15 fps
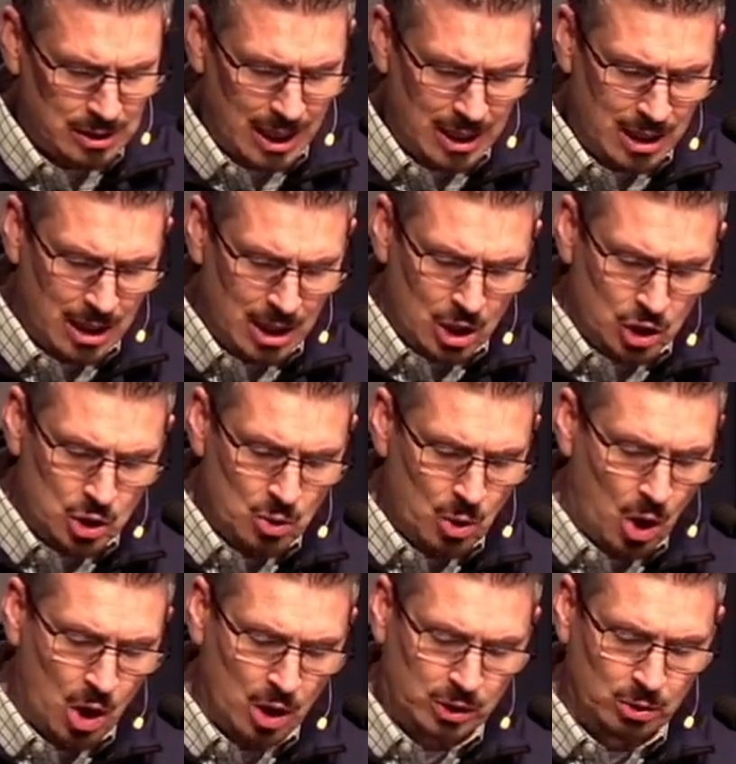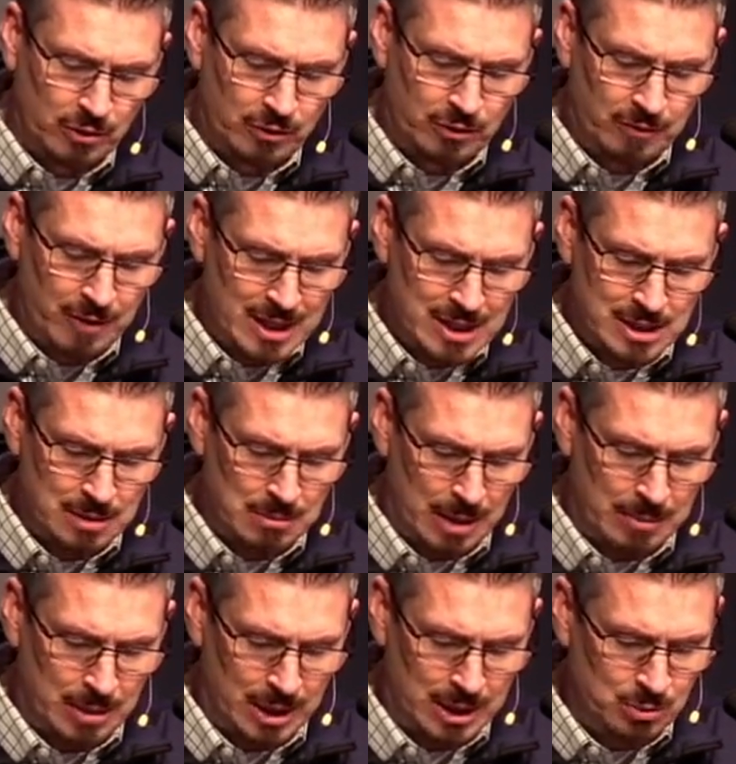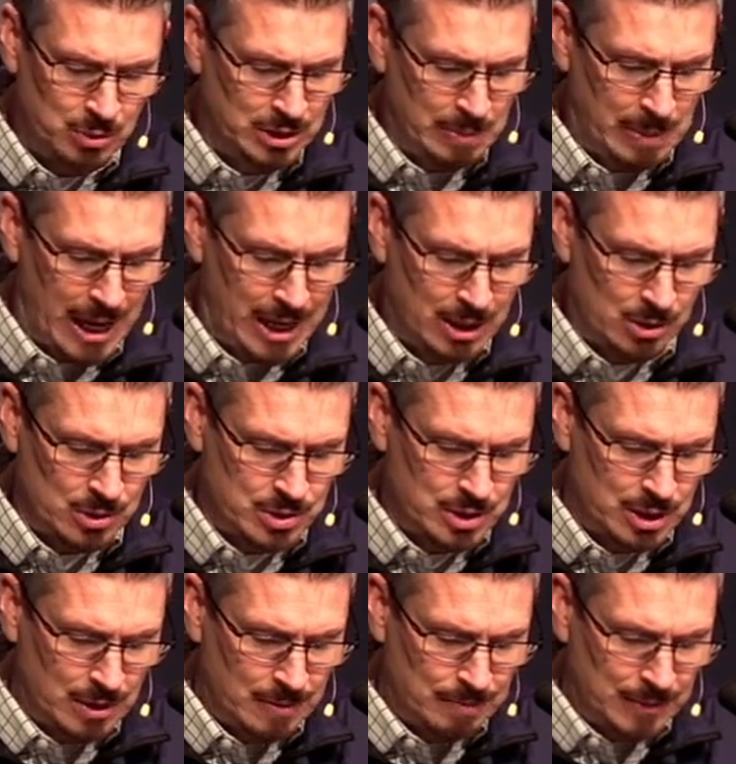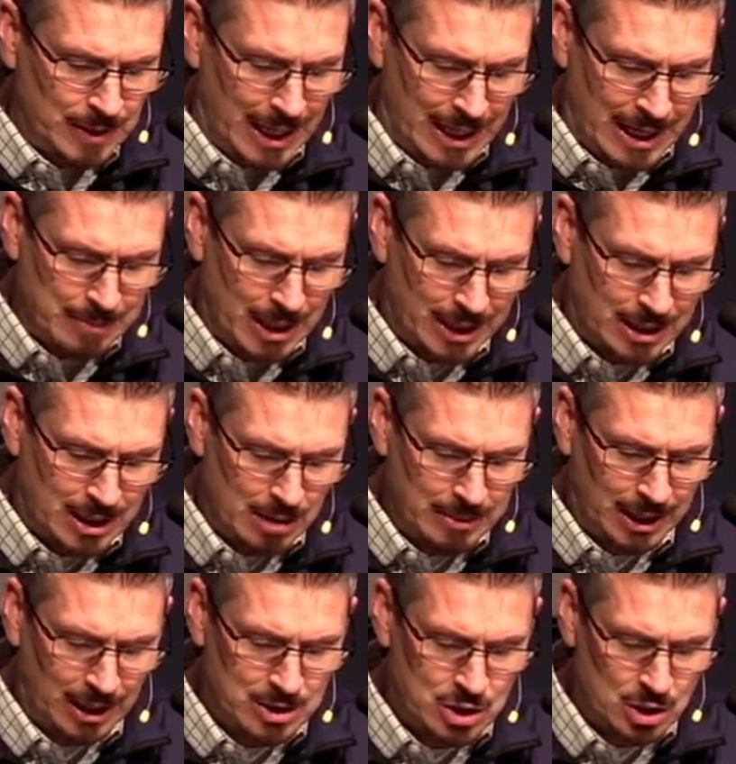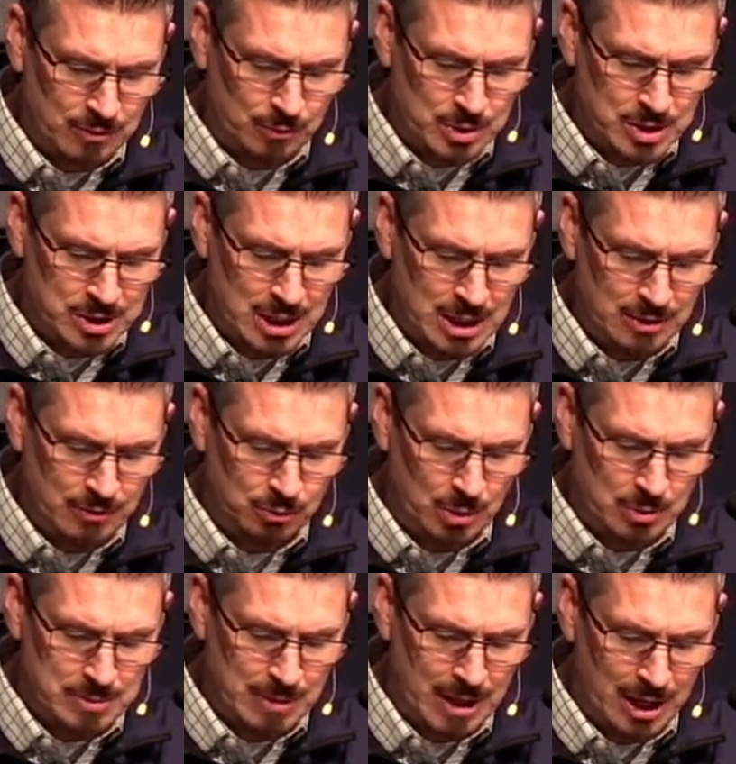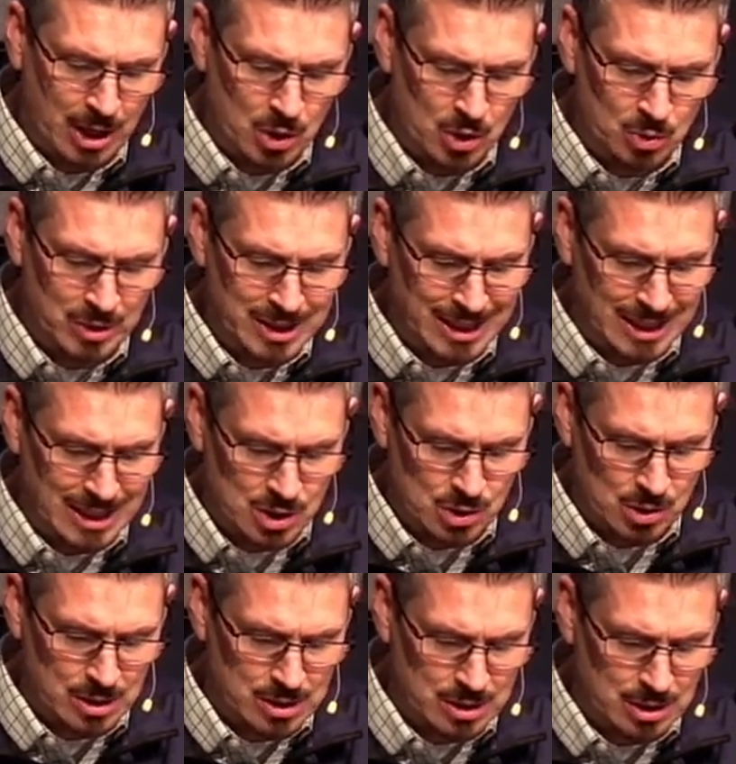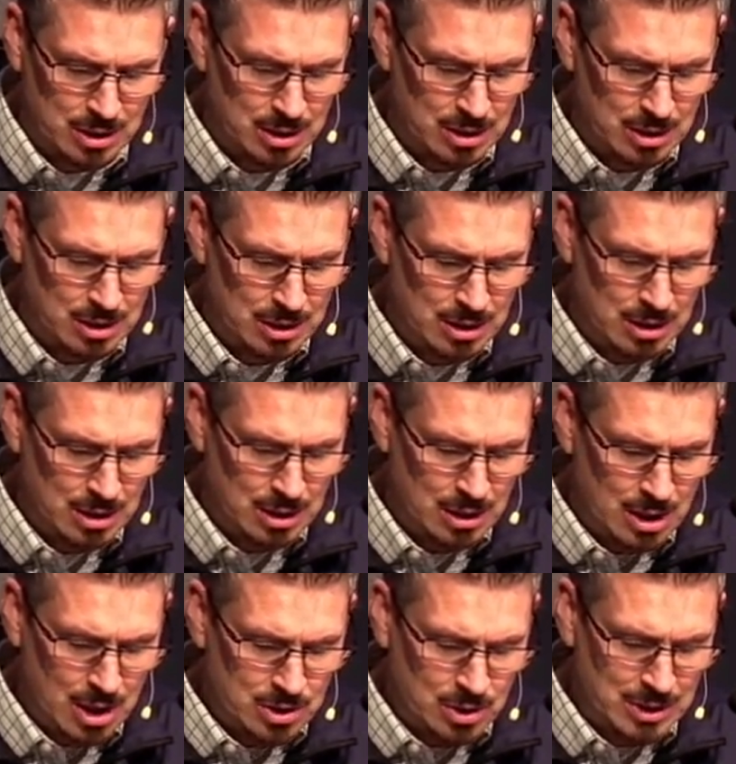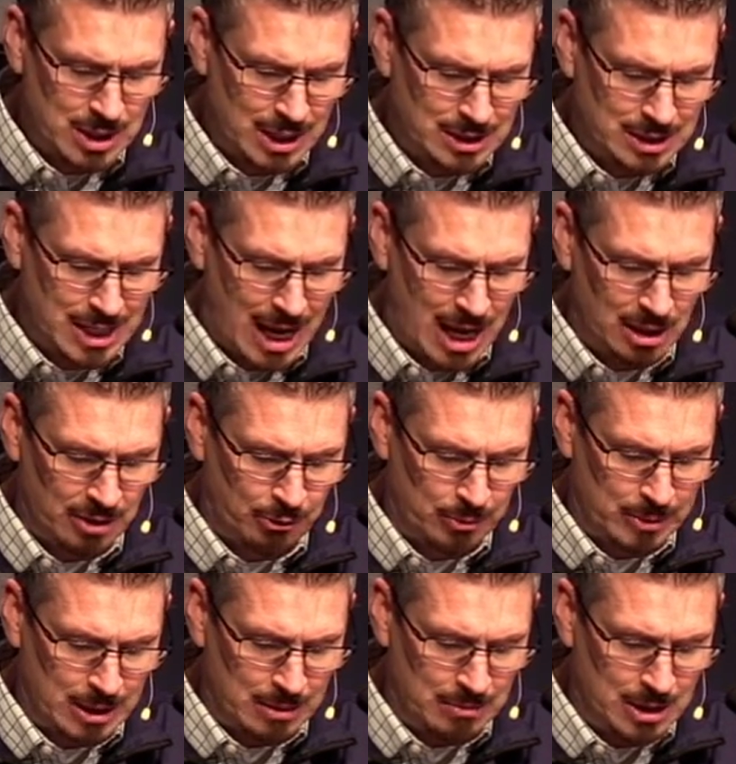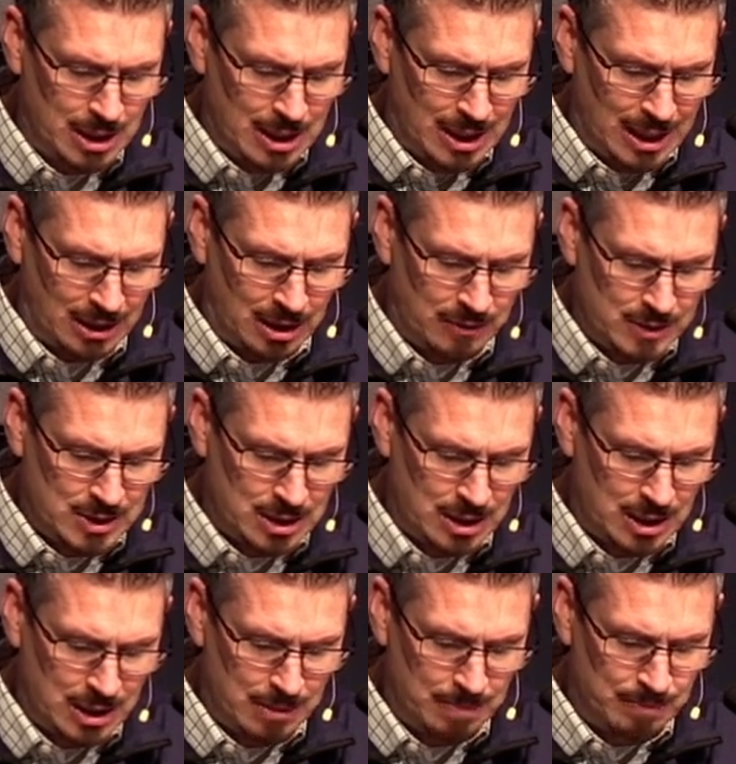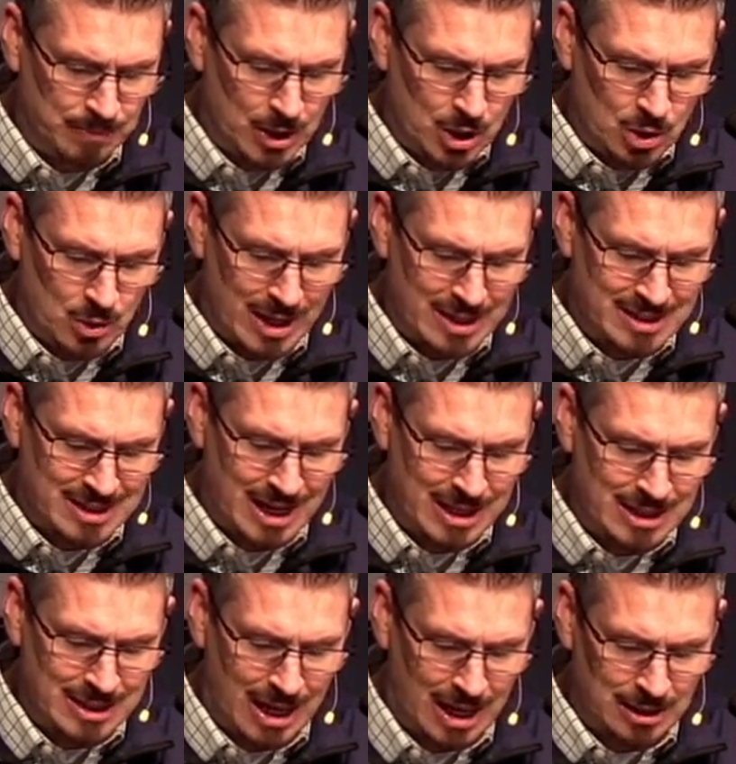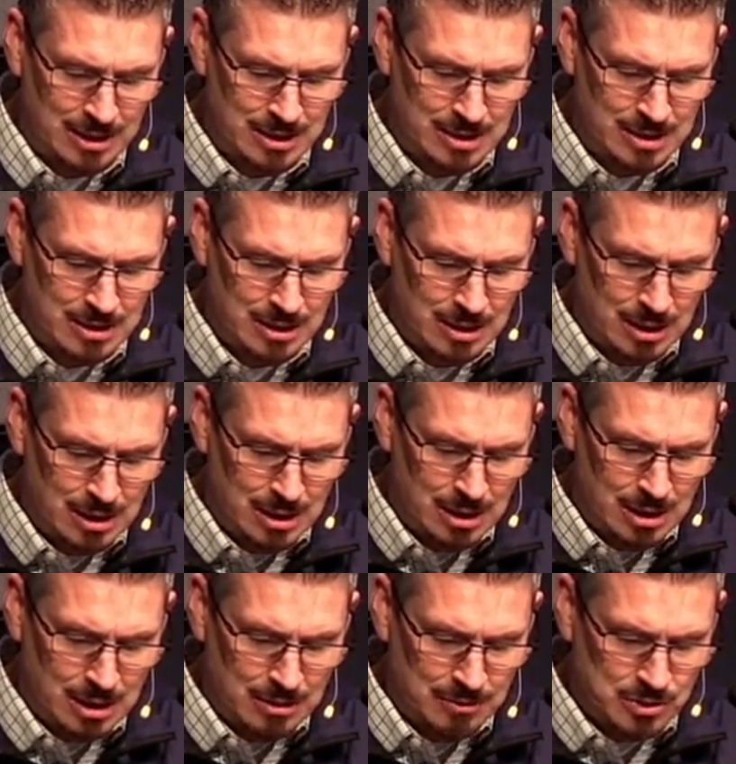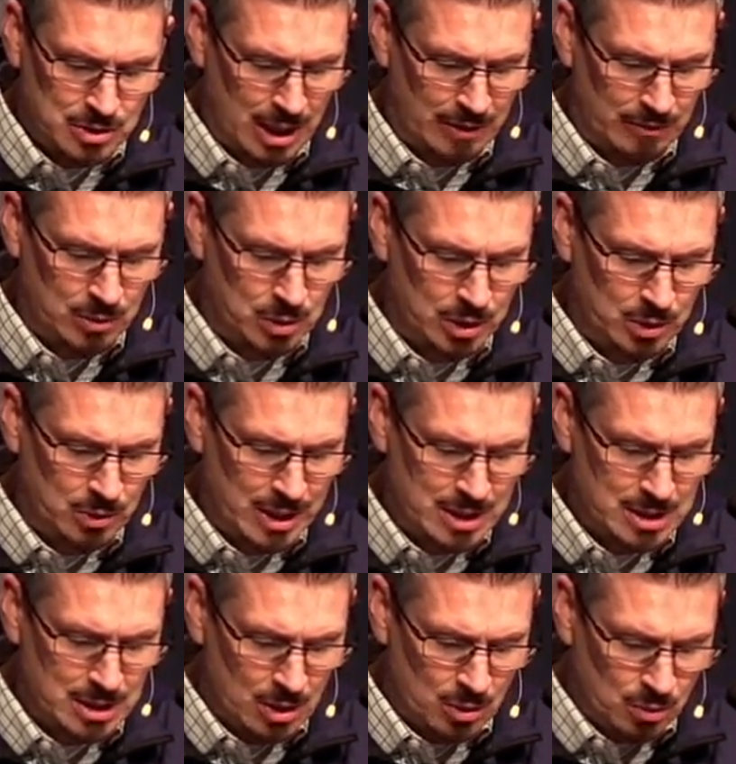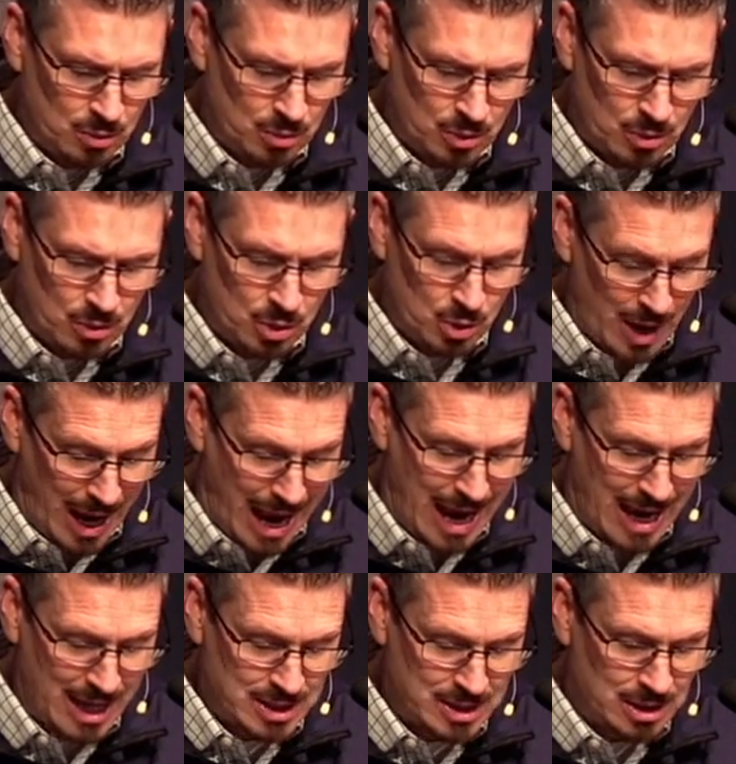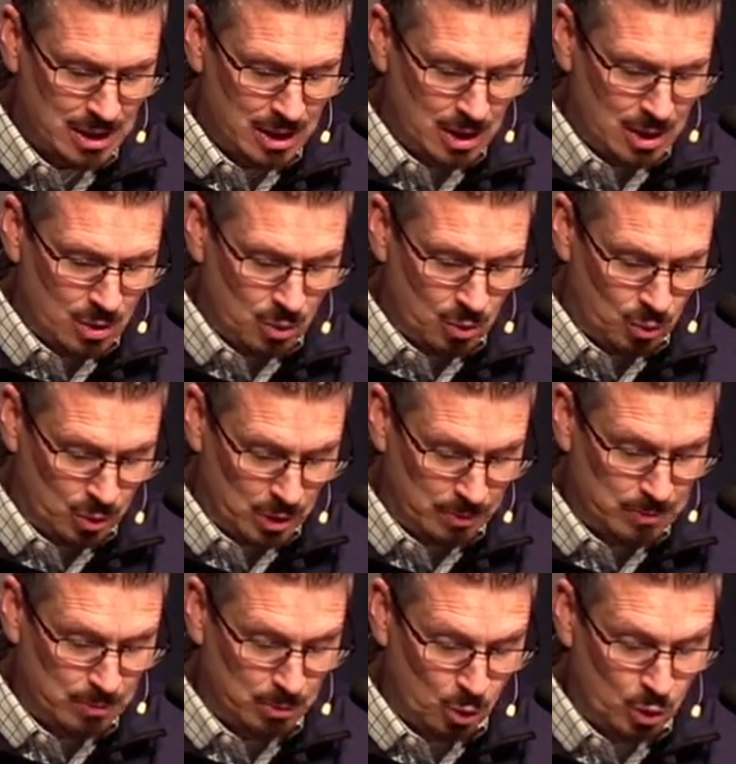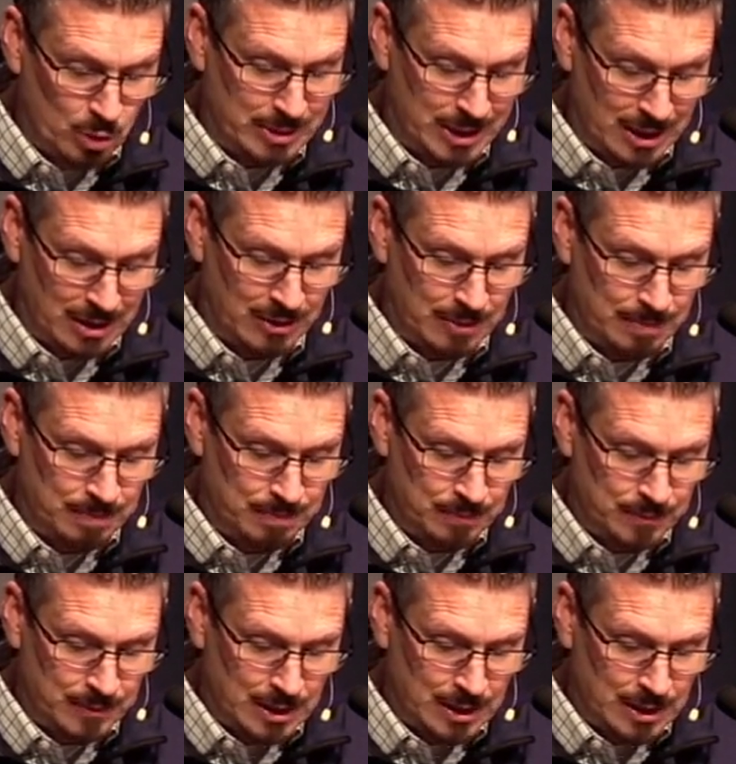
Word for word: then you ought to have invested my money with the bankers, and at my coming I should have received what was my own with interest. So take the talent from him and give it to him who has ten talents. For to everyone who has, who has will more be given,